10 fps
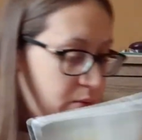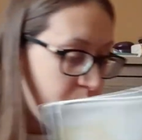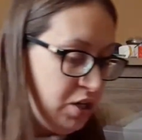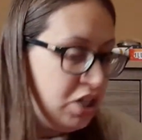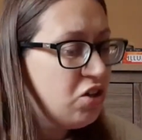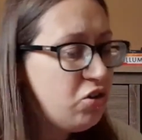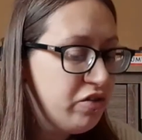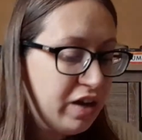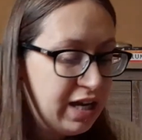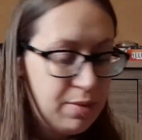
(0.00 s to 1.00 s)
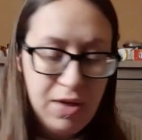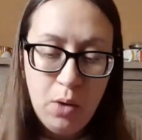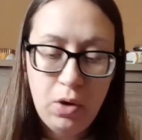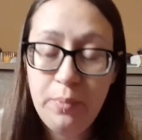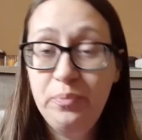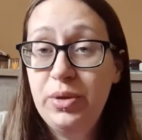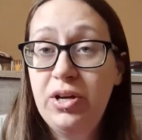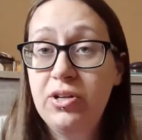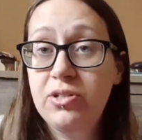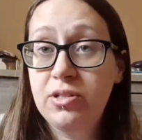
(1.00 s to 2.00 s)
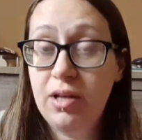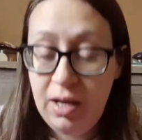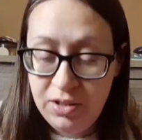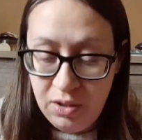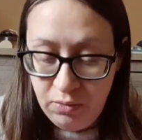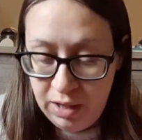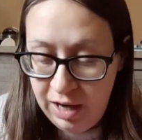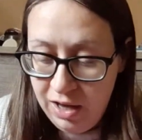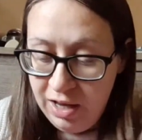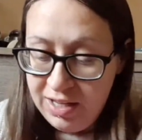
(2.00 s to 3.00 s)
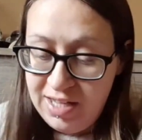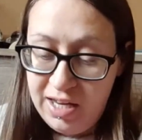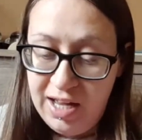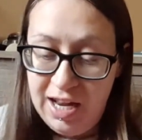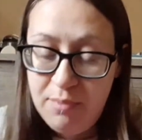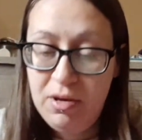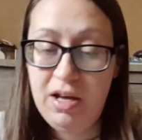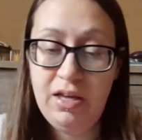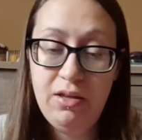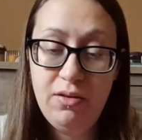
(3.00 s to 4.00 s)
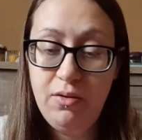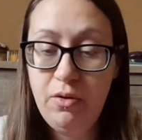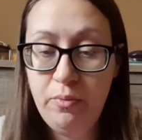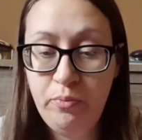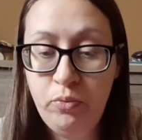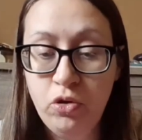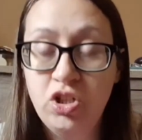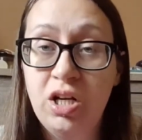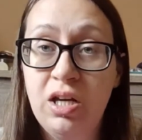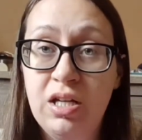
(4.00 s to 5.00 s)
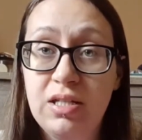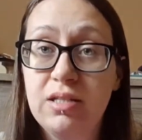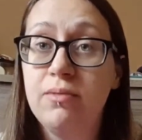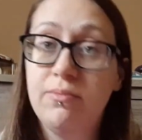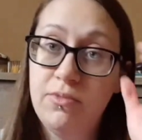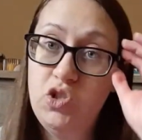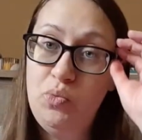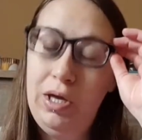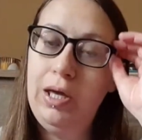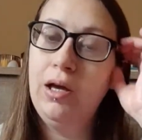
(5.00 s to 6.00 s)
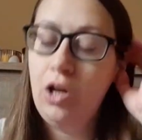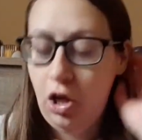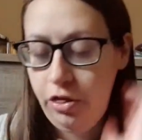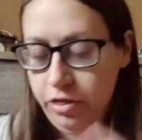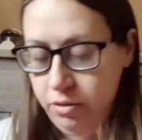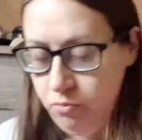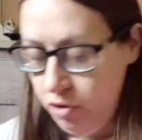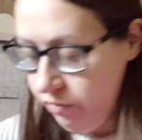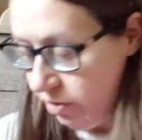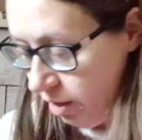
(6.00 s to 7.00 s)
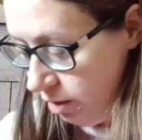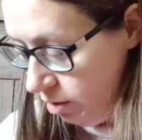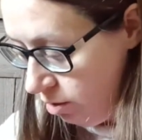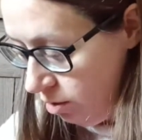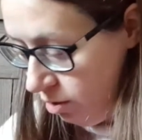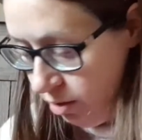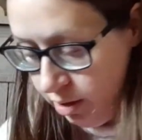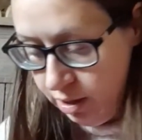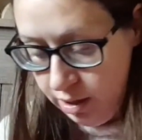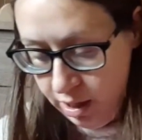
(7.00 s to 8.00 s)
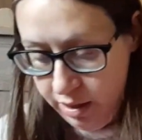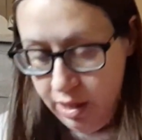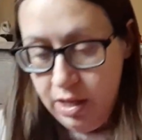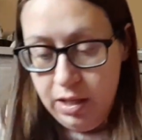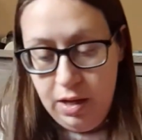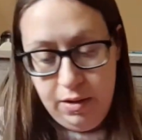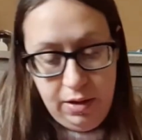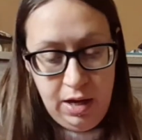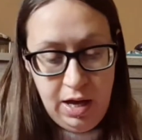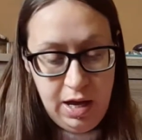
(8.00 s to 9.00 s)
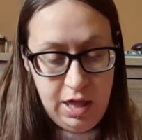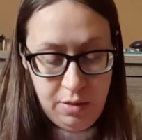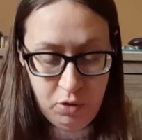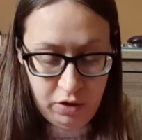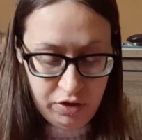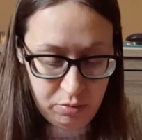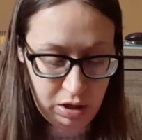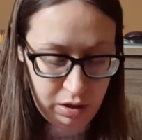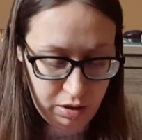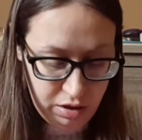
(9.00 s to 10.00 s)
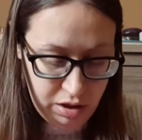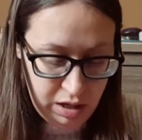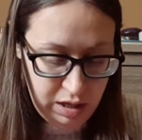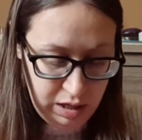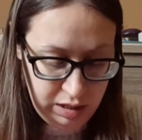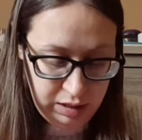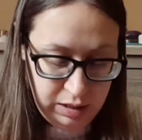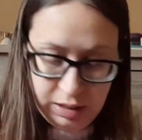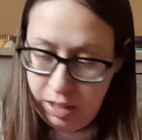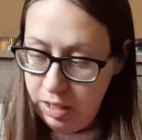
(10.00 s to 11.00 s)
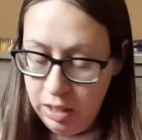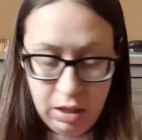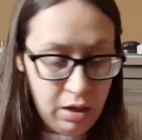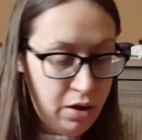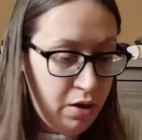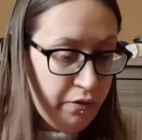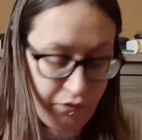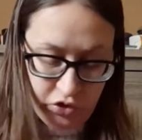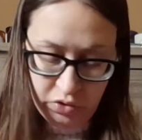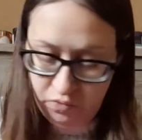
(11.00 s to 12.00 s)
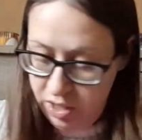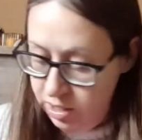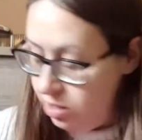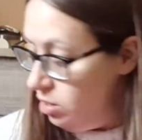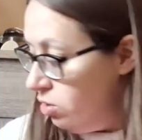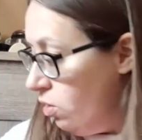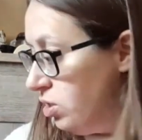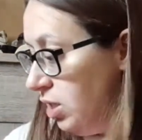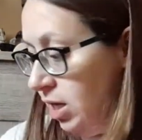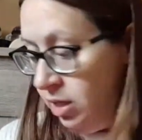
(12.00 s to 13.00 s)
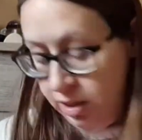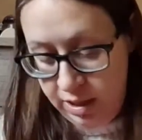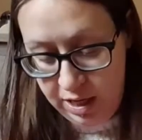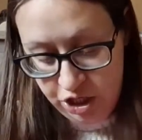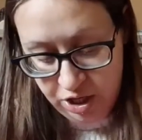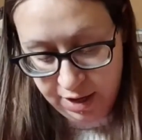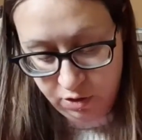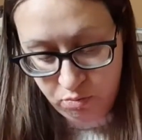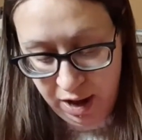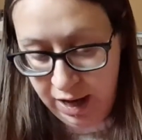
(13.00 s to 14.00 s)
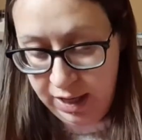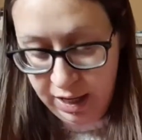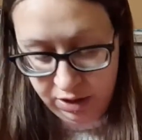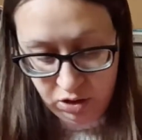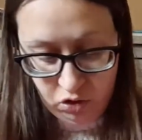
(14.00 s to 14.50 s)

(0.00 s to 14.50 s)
Which I don't know if I keep that one because I don't, I like, like I said, I like my book jackets to be cloth rather than like that. And the book of the month is, some reason, not in a nice yellow bag like they